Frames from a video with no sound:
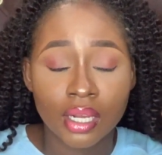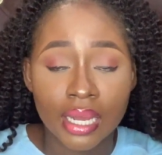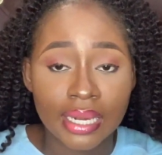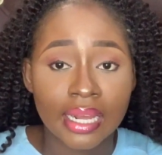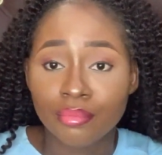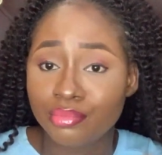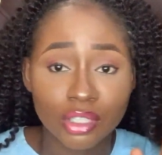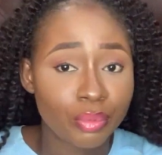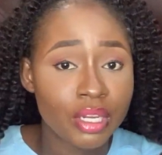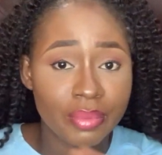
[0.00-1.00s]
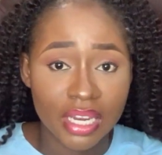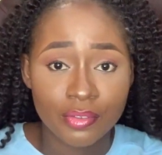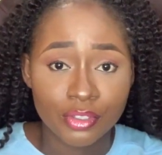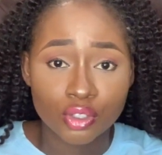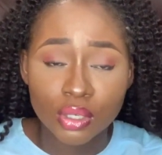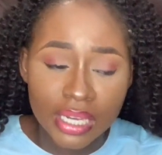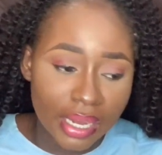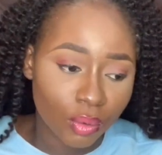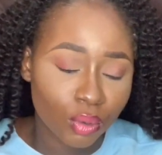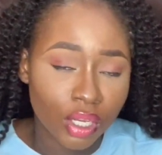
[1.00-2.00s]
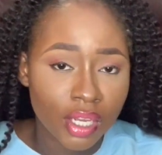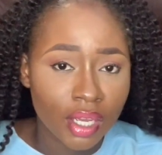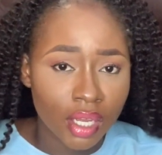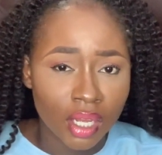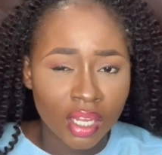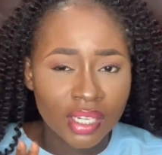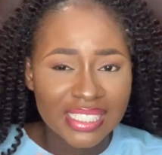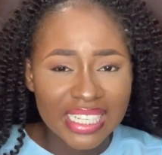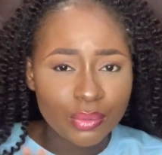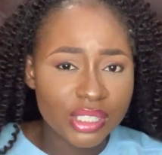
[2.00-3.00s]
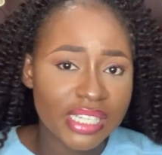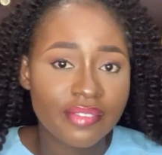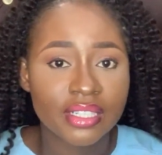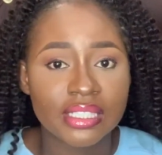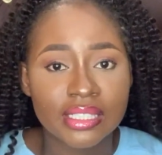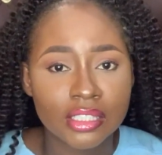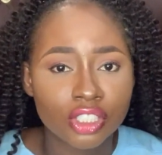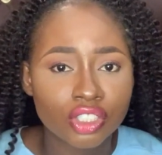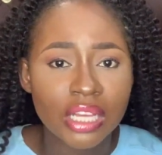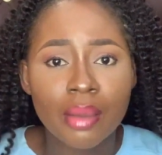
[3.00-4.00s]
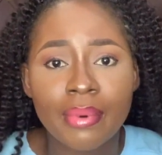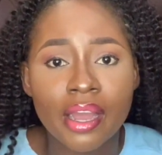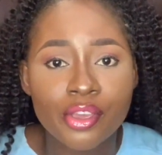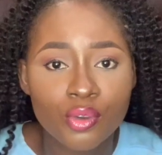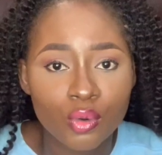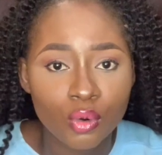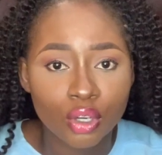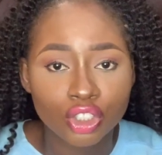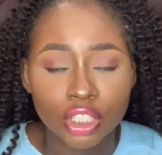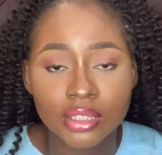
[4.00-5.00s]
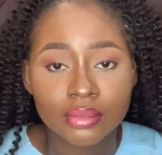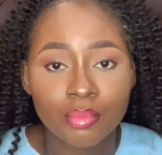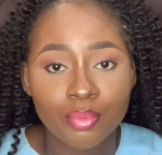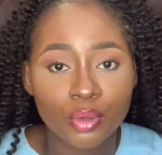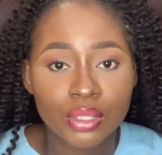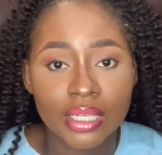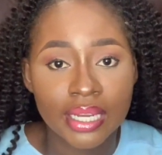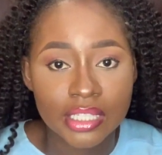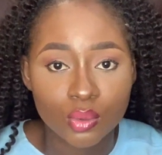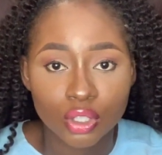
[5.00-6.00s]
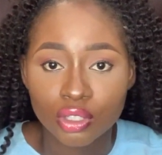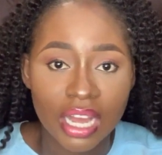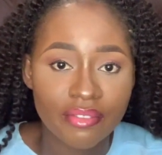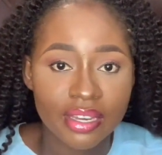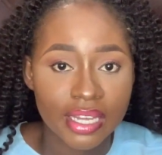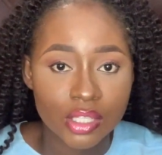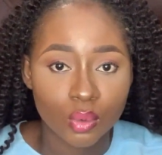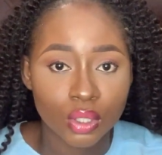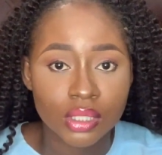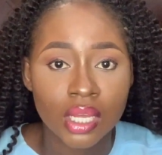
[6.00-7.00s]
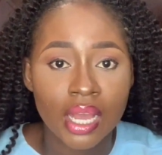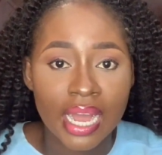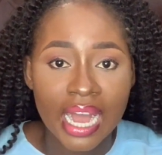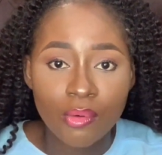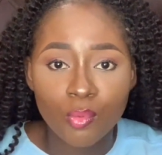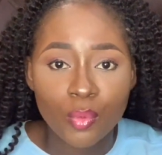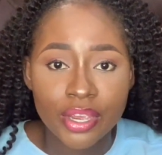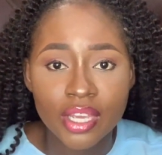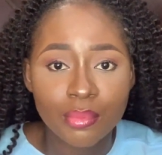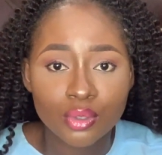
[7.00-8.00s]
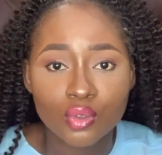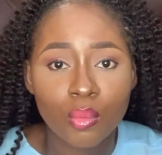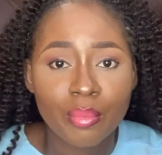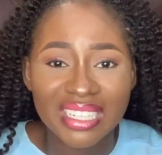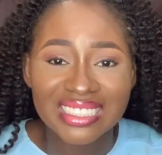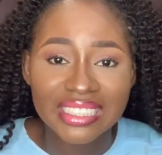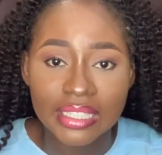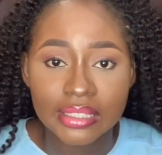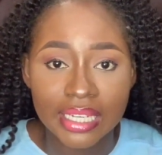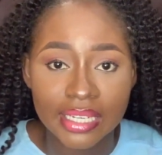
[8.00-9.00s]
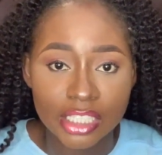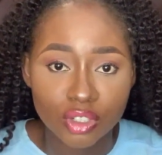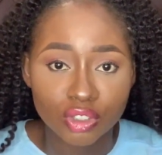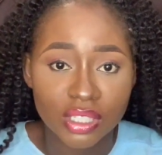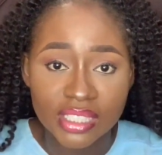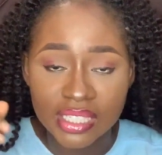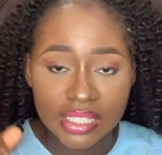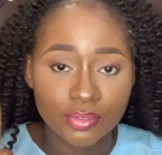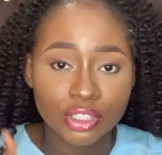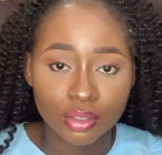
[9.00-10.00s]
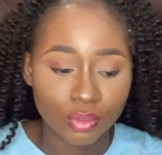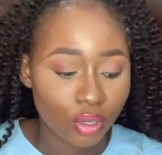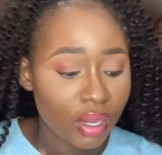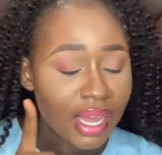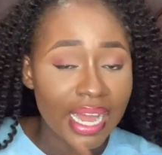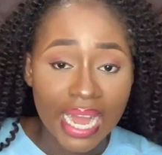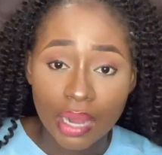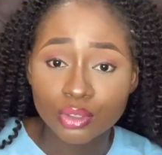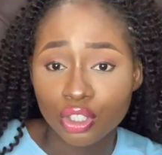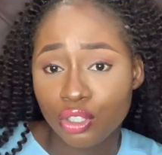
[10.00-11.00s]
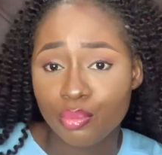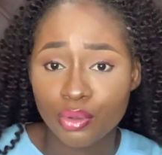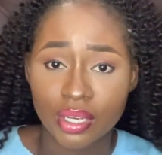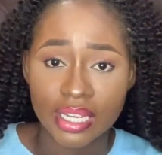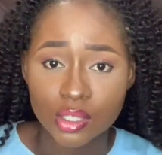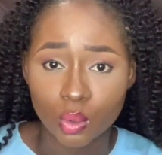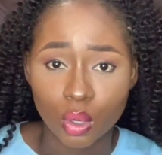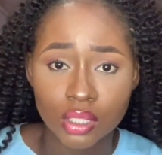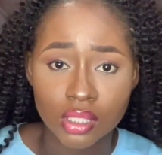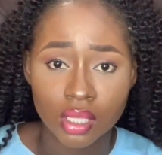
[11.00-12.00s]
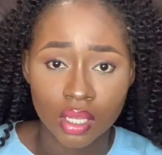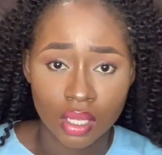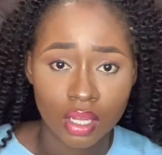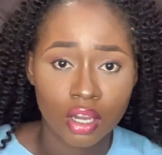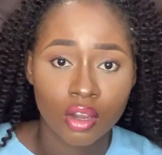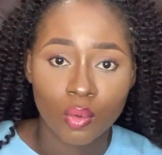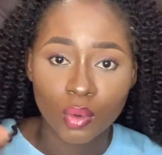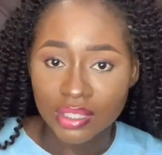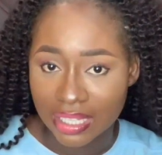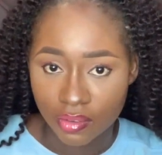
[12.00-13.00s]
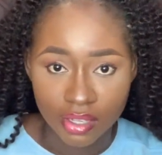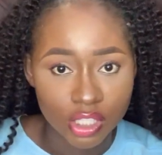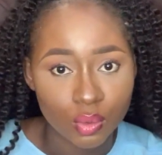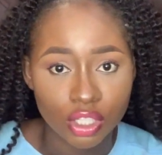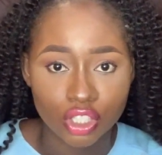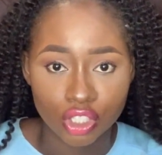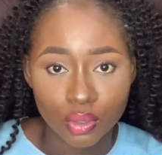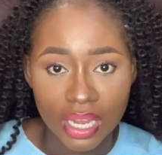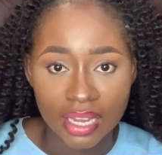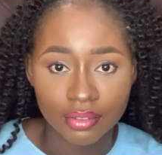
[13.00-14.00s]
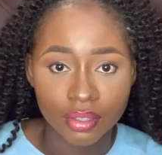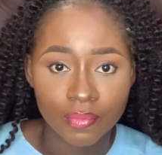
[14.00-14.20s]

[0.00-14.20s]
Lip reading: and have so many benefits. So now, the thing with Chevening is, it's not about you just building networks or having networks. How were you able to maintain that network? So the thing is, first of all, how do you build networks? What kind of networks do you have?